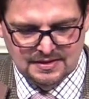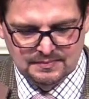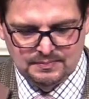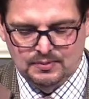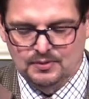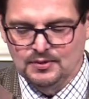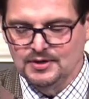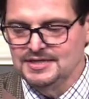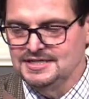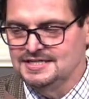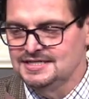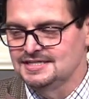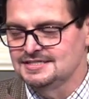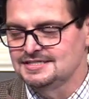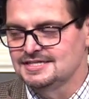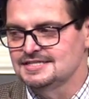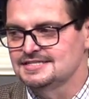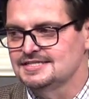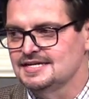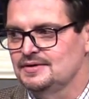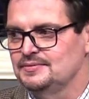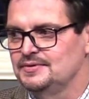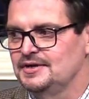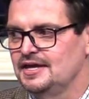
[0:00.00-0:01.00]
the point is,
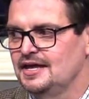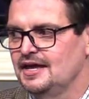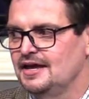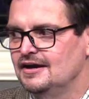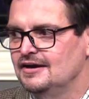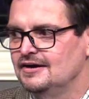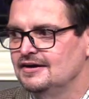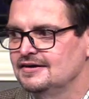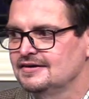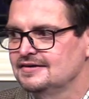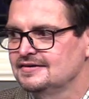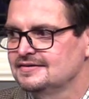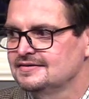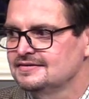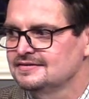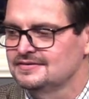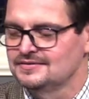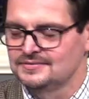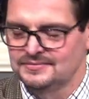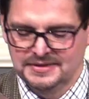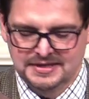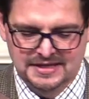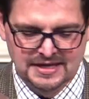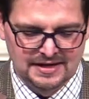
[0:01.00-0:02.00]
is that we care.
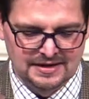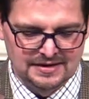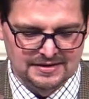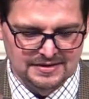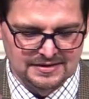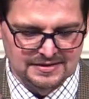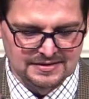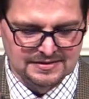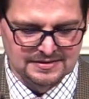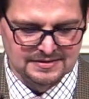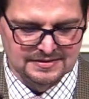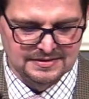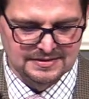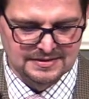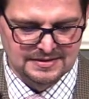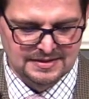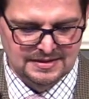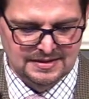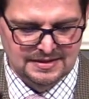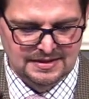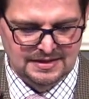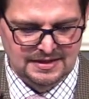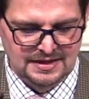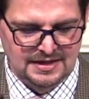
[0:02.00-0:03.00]
We care.
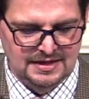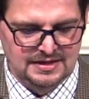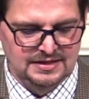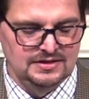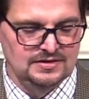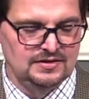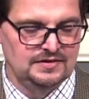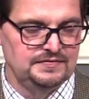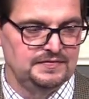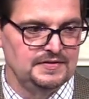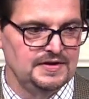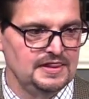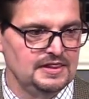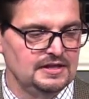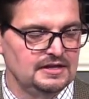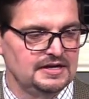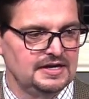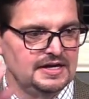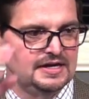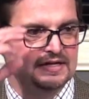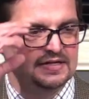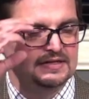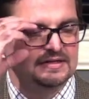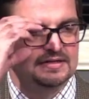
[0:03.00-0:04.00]
And, you know, if we
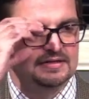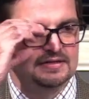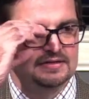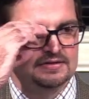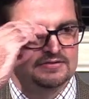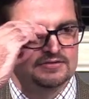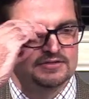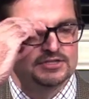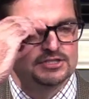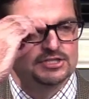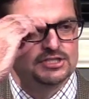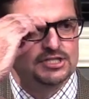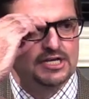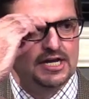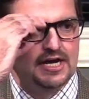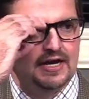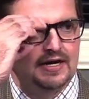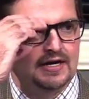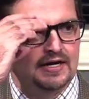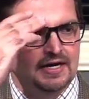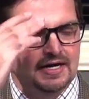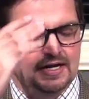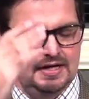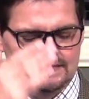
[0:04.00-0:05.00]
look at
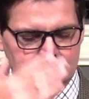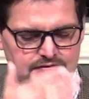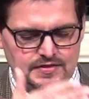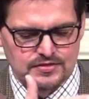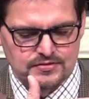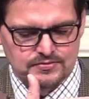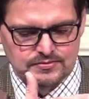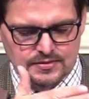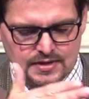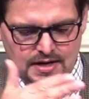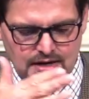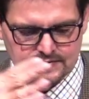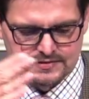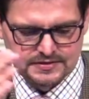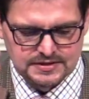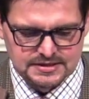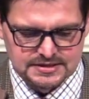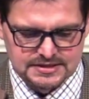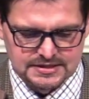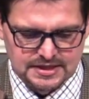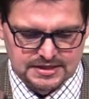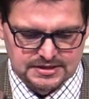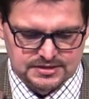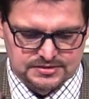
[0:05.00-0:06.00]
Christianity even throughout
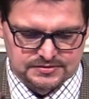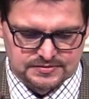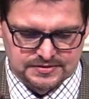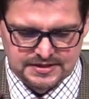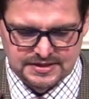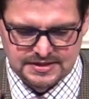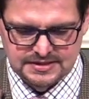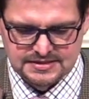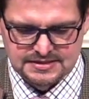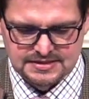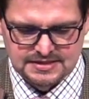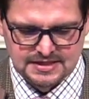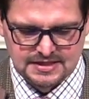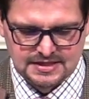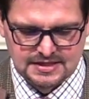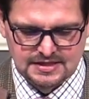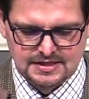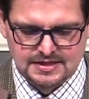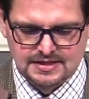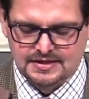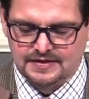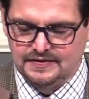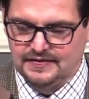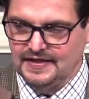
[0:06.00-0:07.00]
the centuries,
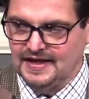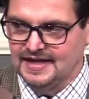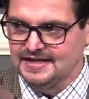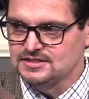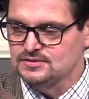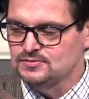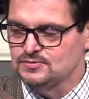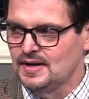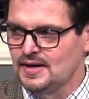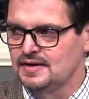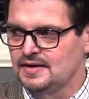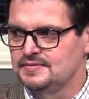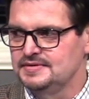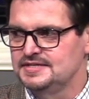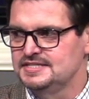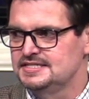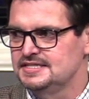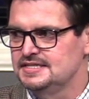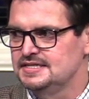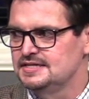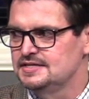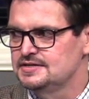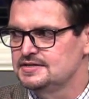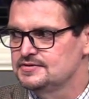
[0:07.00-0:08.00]
that's why we
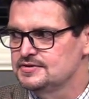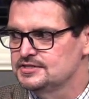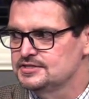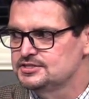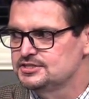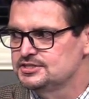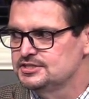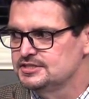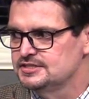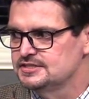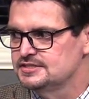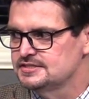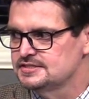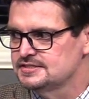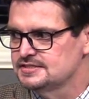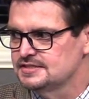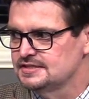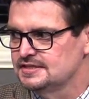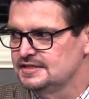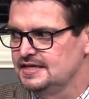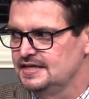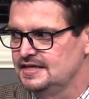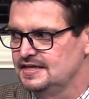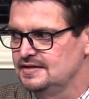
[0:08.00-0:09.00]
see Christians
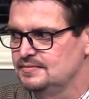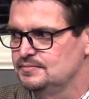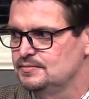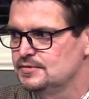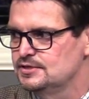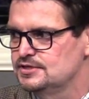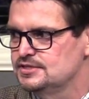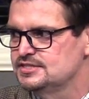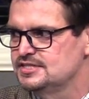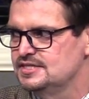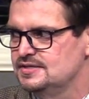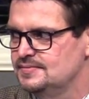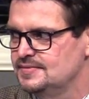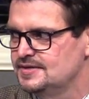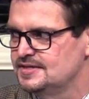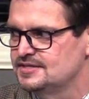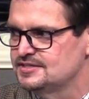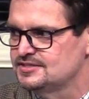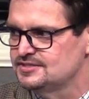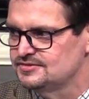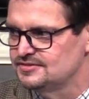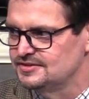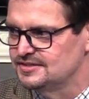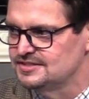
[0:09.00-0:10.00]
leading mercy
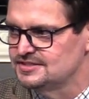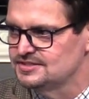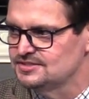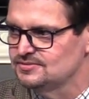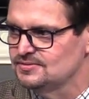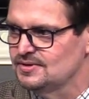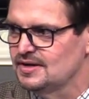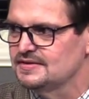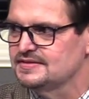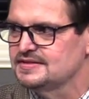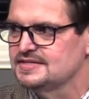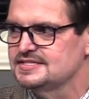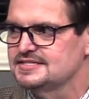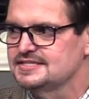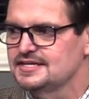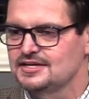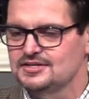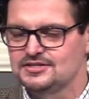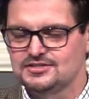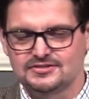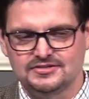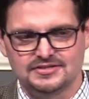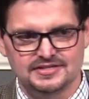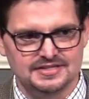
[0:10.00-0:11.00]
ministries throughout the
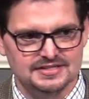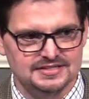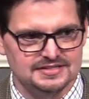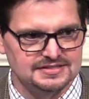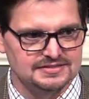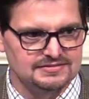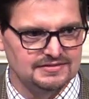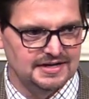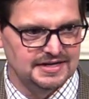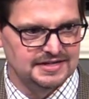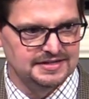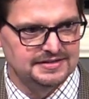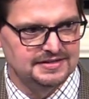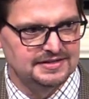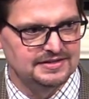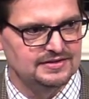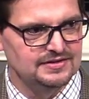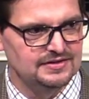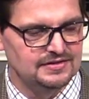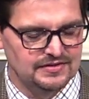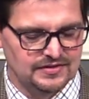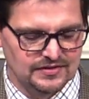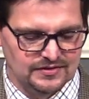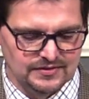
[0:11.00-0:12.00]
centuries, right? They're,
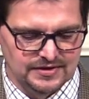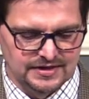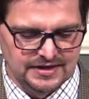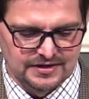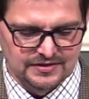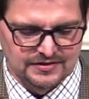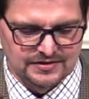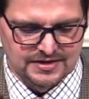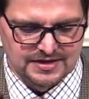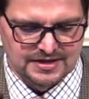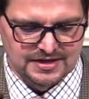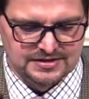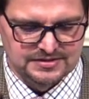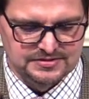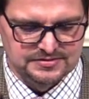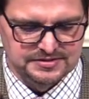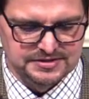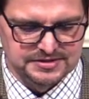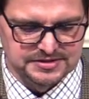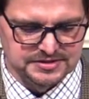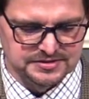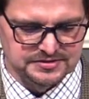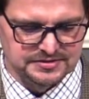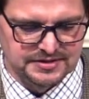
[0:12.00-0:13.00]
go, they're, going to other
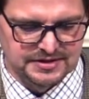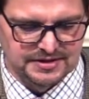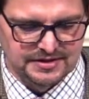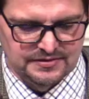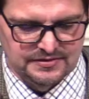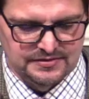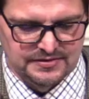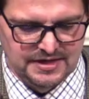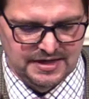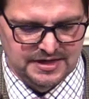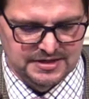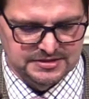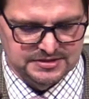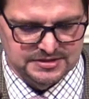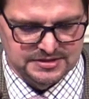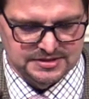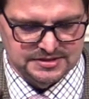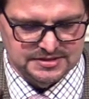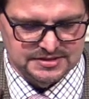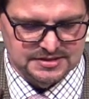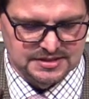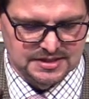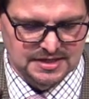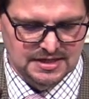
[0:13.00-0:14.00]
countries, they're going to other
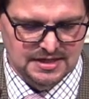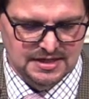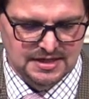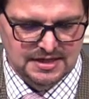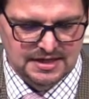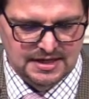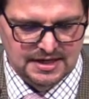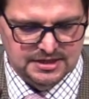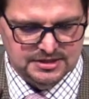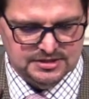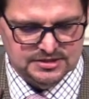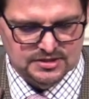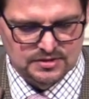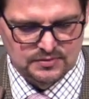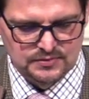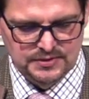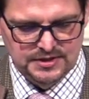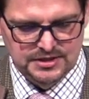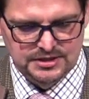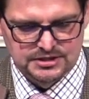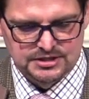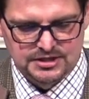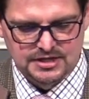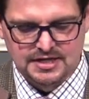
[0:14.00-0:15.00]
nations. And so
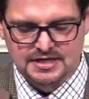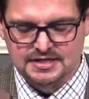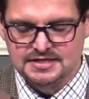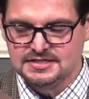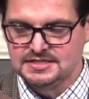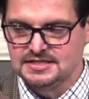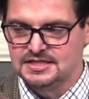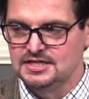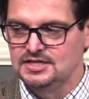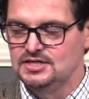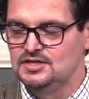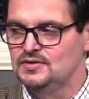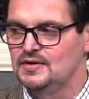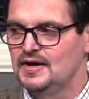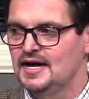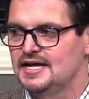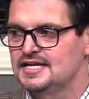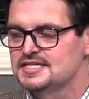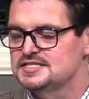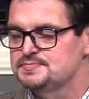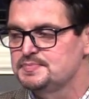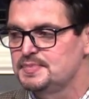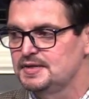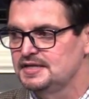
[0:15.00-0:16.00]
we should continue
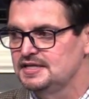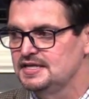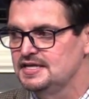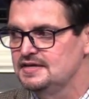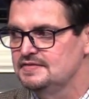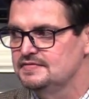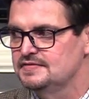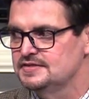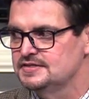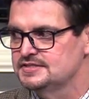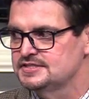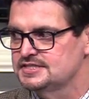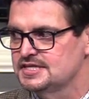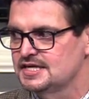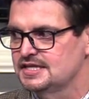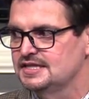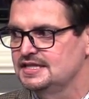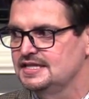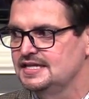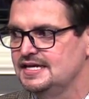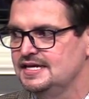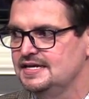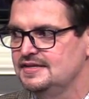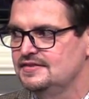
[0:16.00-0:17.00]
as believers to
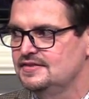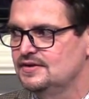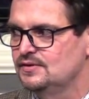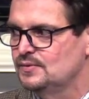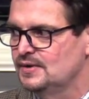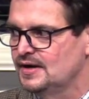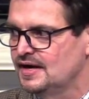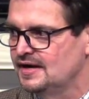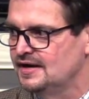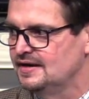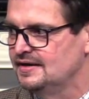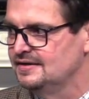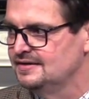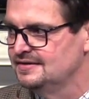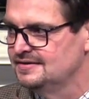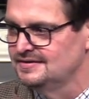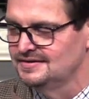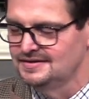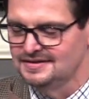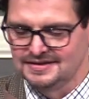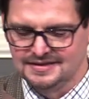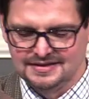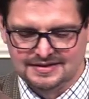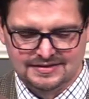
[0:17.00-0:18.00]
lead the way,
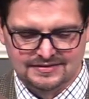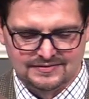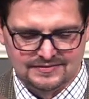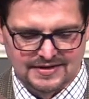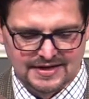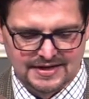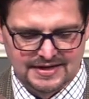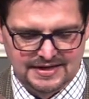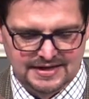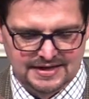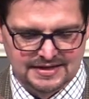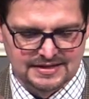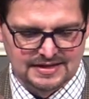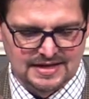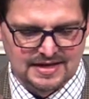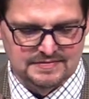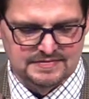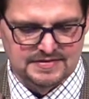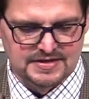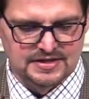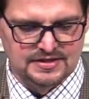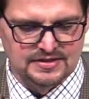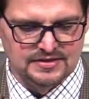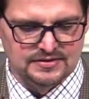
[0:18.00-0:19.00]
right, in
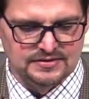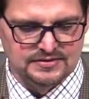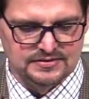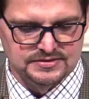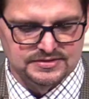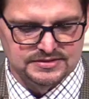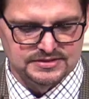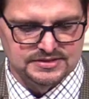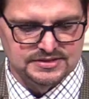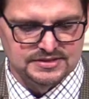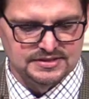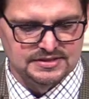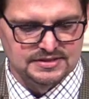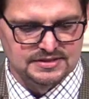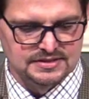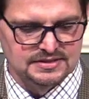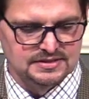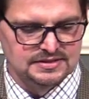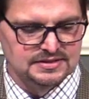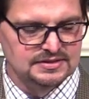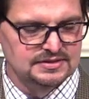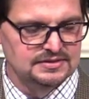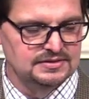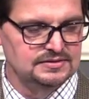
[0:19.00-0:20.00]
loving those
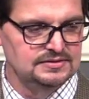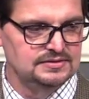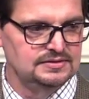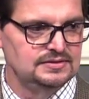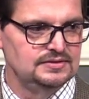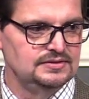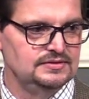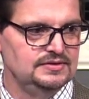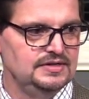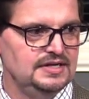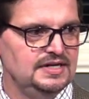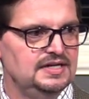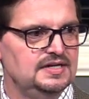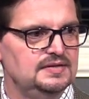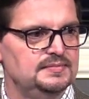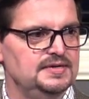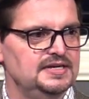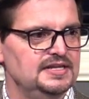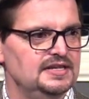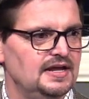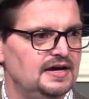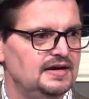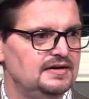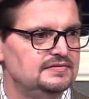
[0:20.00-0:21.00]
who, who need to
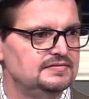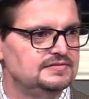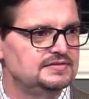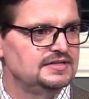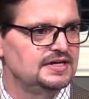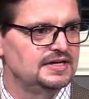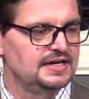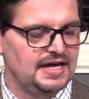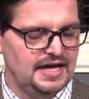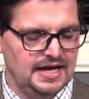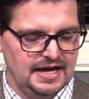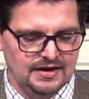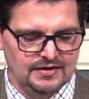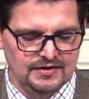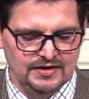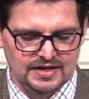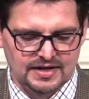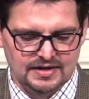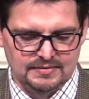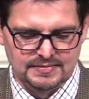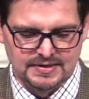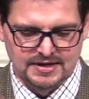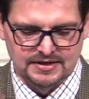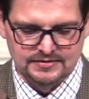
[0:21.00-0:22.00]
be loved, and
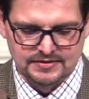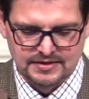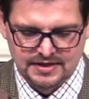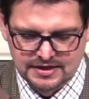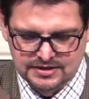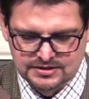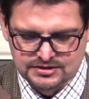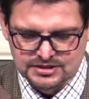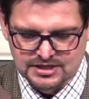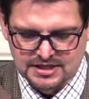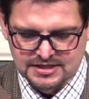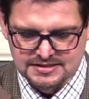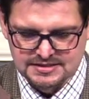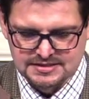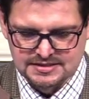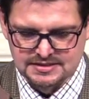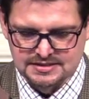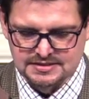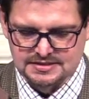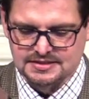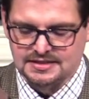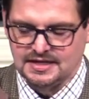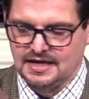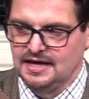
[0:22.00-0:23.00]
caring about
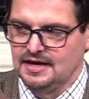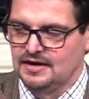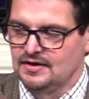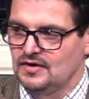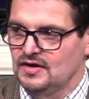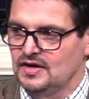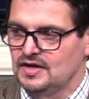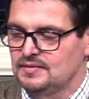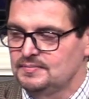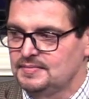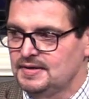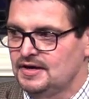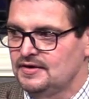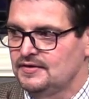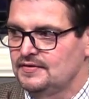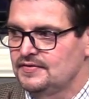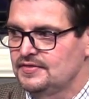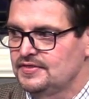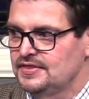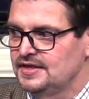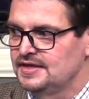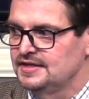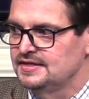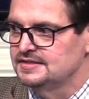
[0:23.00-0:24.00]
injustice, and caring
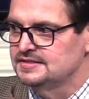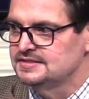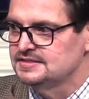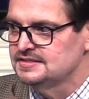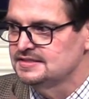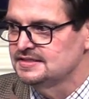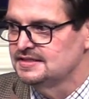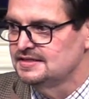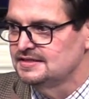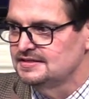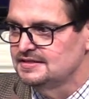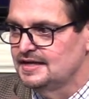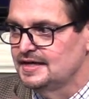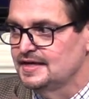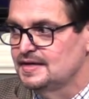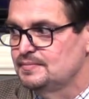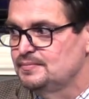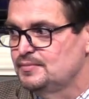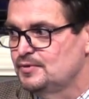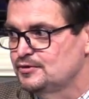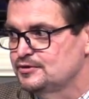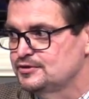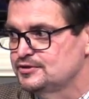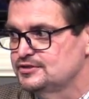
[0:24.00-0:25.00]
about things like
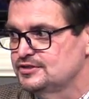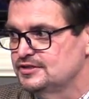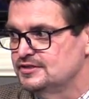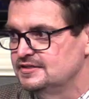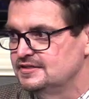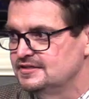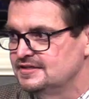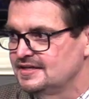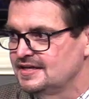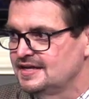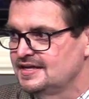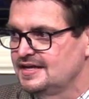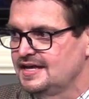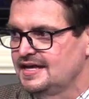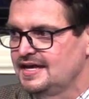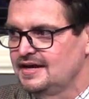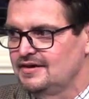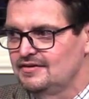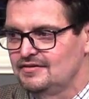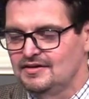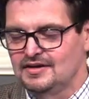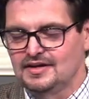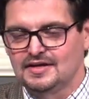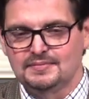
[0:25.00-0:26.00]
abortion, and
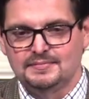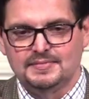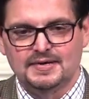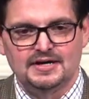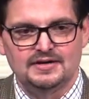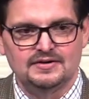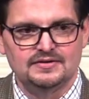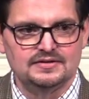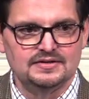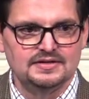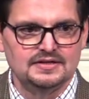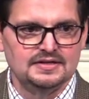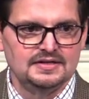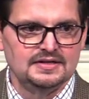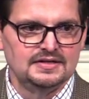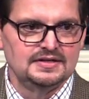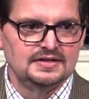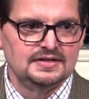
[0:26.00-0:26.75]
caring about